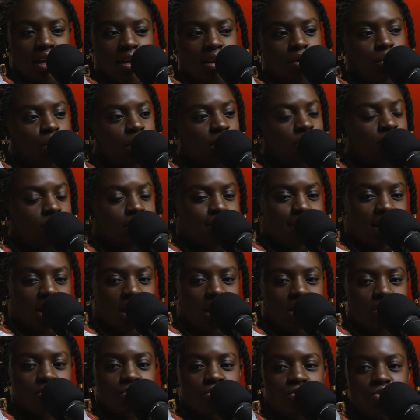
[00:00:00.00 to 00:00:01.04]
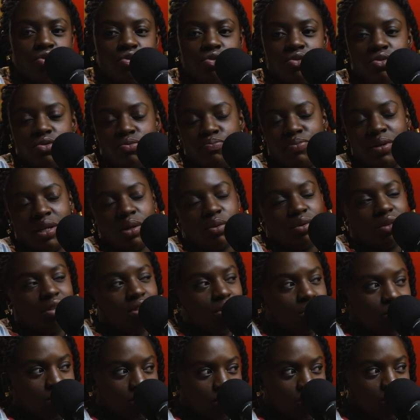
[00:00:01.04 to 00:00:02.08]
went from my house to being with
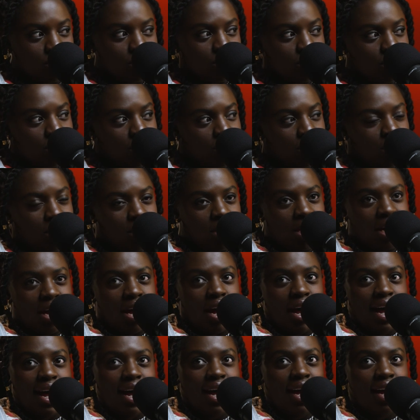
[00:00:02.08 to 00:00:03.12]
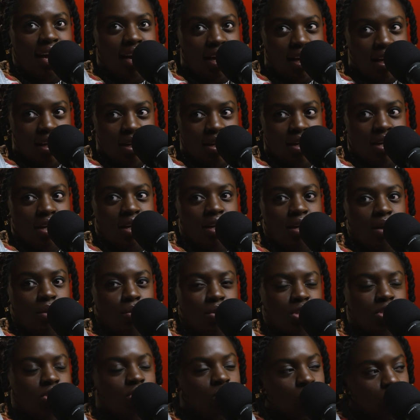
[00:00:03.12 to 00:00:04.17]
you. I
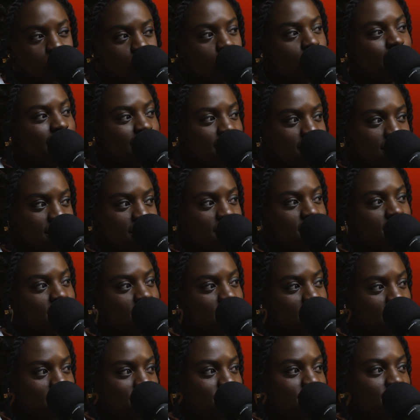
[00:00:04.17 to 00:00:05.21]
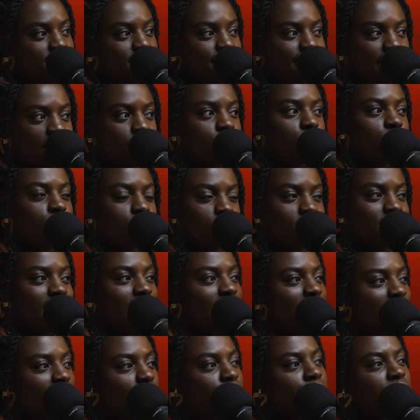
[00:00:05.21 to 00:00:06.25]
was so tormented in my room.
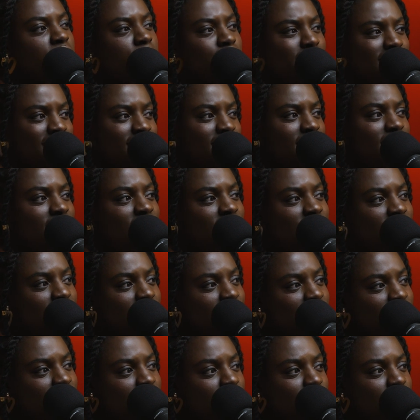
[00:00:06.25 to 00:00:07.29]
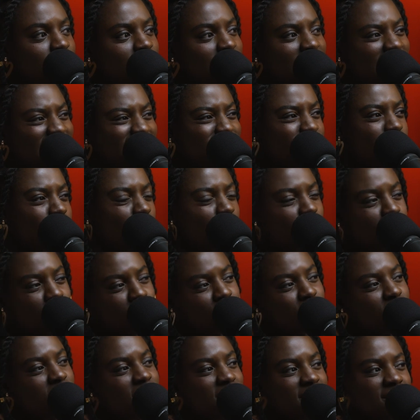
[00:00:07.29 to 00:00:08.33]
I would be
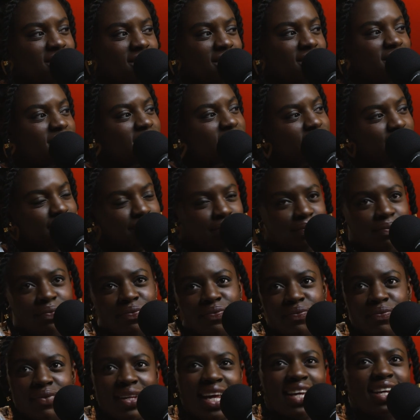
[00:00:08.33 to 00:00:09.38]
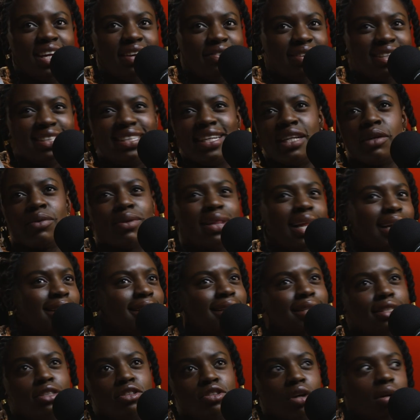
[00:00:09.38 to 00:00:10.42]
so just, even dealing with
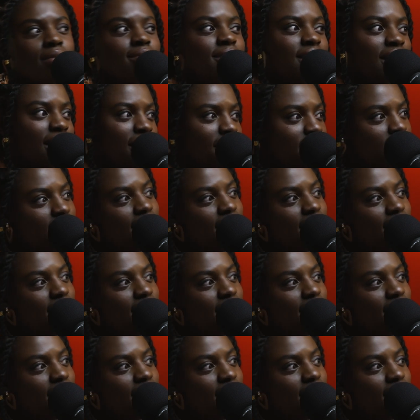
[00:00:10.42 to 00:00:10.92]
the insomnia,